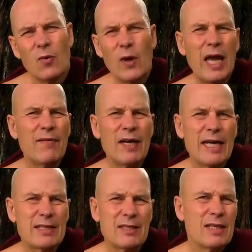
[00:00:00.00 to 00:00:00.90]
wherever
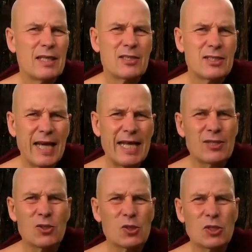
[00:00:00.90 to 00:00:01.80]
it
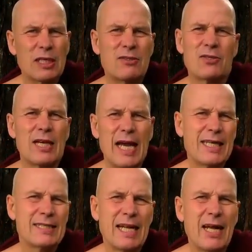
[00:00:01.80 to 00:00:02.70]
stands or sits or
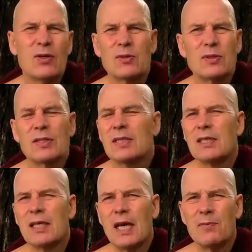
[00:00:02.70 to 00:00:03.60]
lies down,
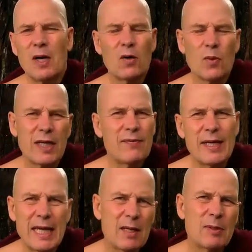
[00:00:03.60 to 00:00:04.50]
among
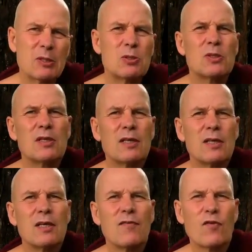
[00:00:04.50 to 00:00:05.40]
whatever elements,
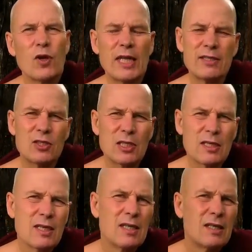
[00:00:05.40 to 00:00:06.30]
fluidity,
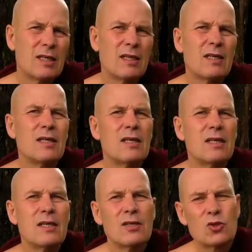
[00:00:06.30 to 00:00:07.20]

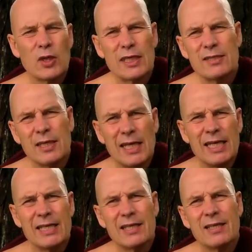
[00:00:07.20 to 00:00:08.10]
solidity,
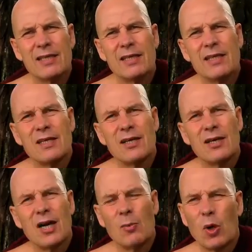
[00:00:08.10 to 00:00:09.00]
heat,
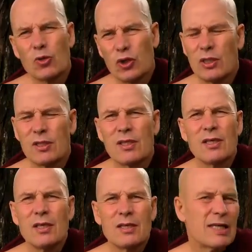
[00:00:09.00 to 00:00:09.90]
or motion,
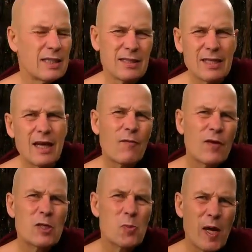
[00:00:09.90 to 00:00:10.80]
then it
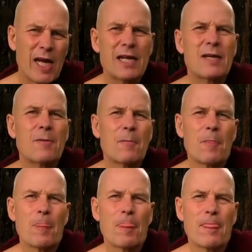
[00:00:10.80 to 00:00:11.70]
feels pain.
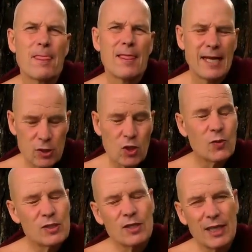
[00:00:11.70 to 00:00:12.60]
And
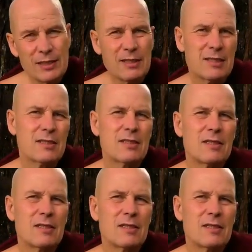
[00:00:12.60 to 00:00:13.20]
so is contact.